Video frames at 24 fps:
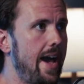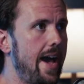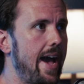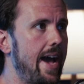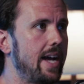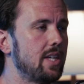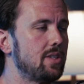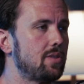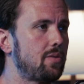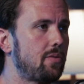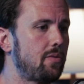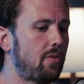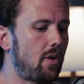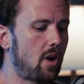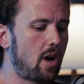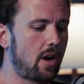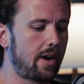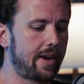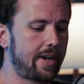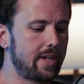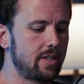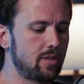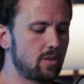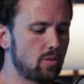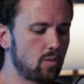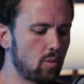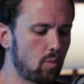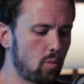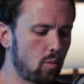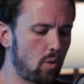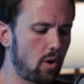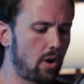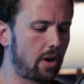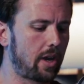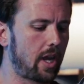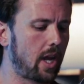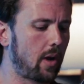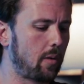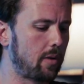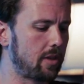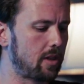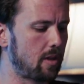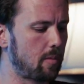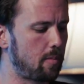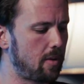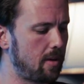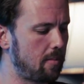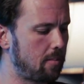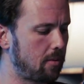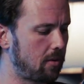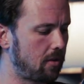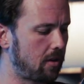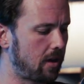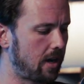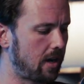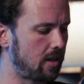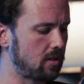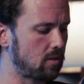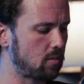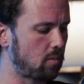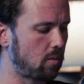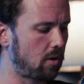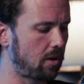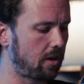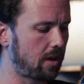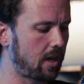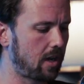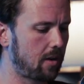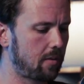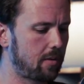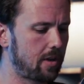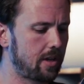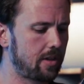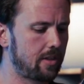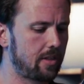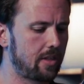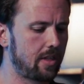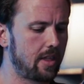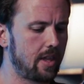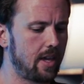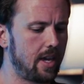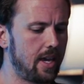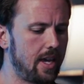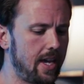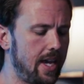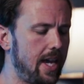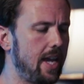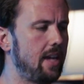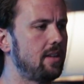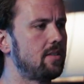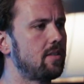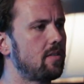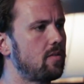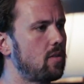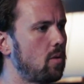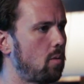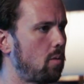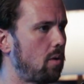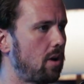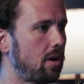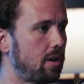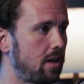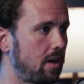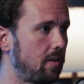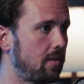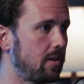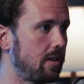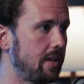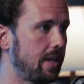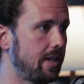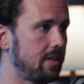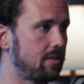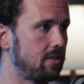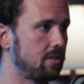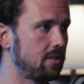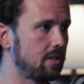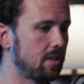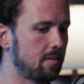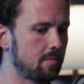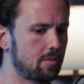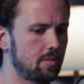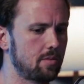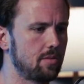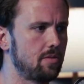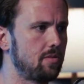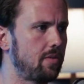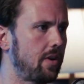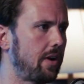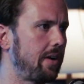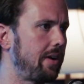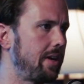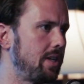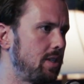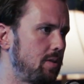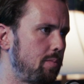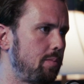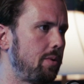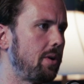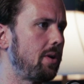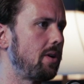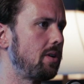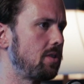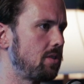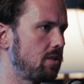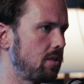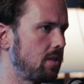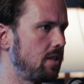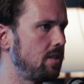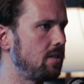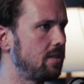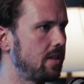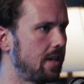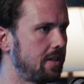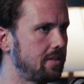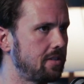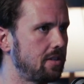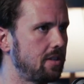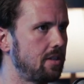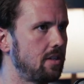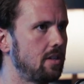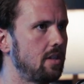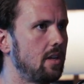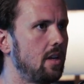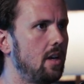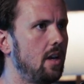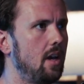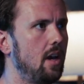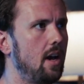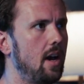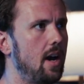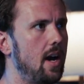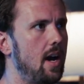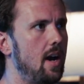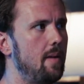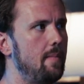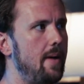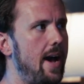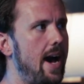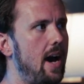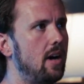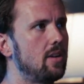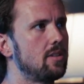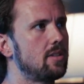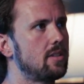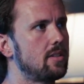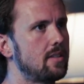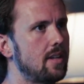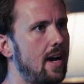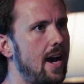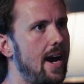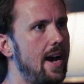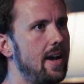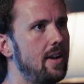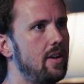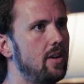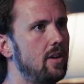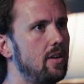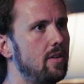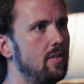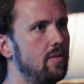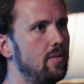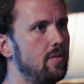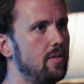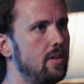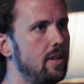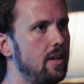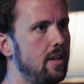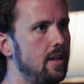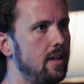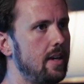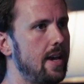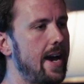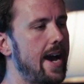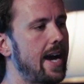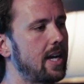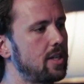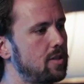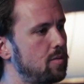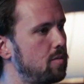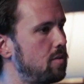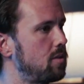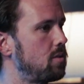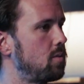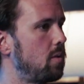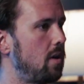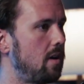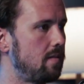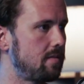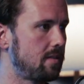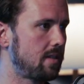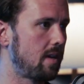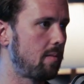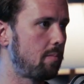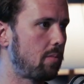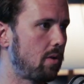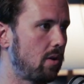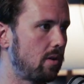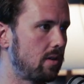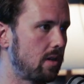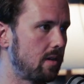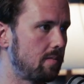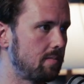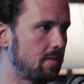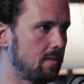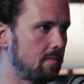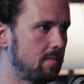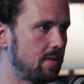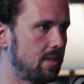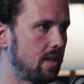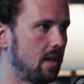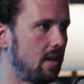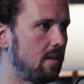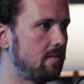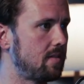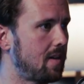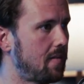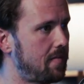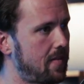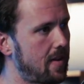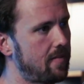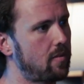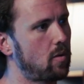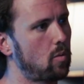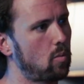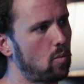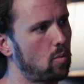as far as working with the people that I was working with, each of the working relationships was very spiritually centered. Outside of the actual 12-step programs themselves, I've never